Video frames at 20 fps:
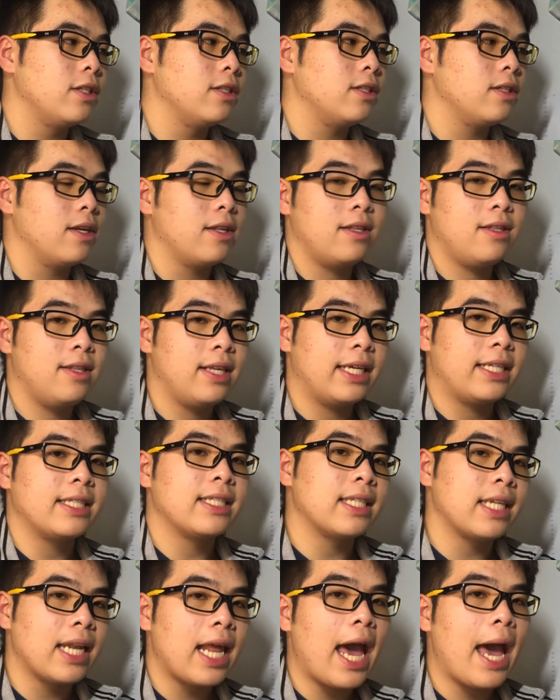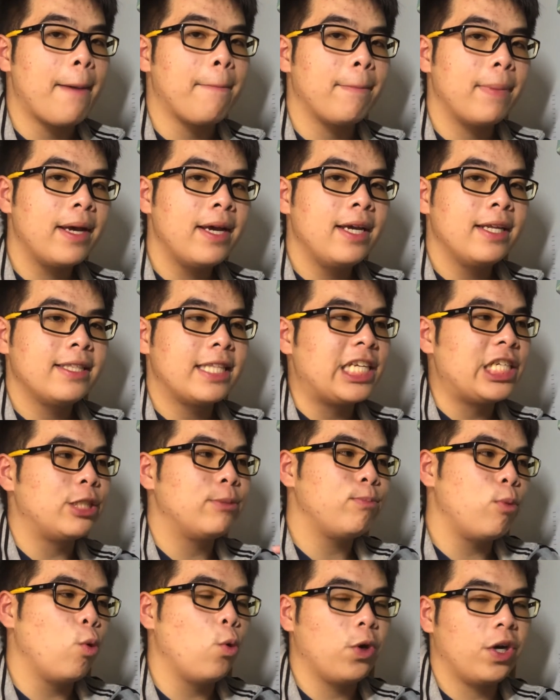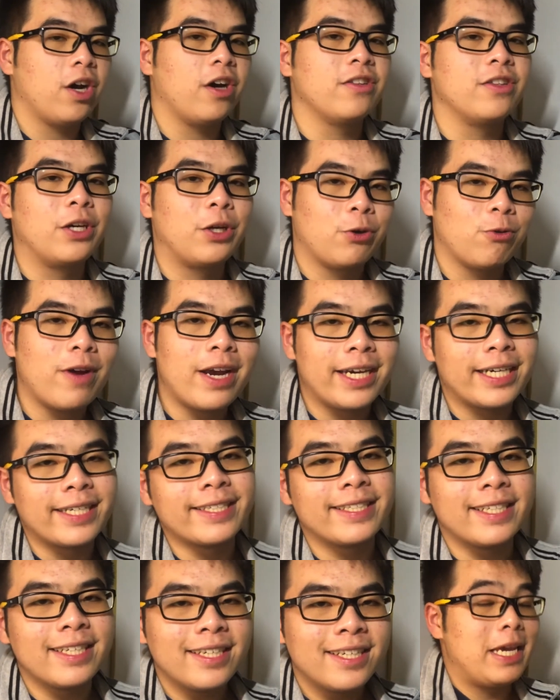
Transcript: just a thick slab that is poured on the ground?